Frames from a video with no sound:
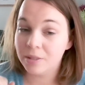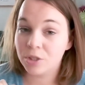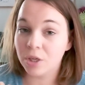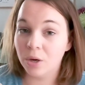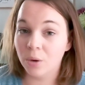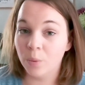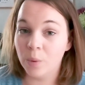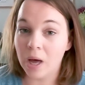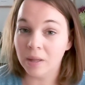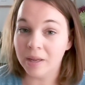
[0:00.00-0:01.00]

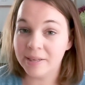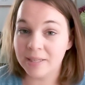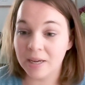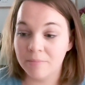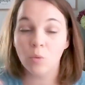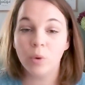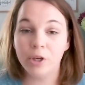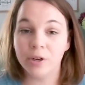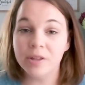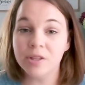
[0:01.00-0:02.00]
So a lot of times when
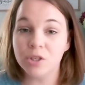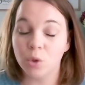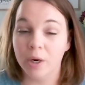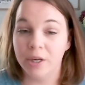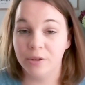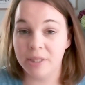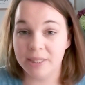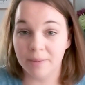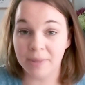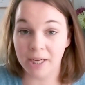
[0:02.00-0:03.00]
you're in the store and you see
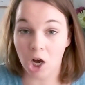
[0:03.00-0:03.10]
something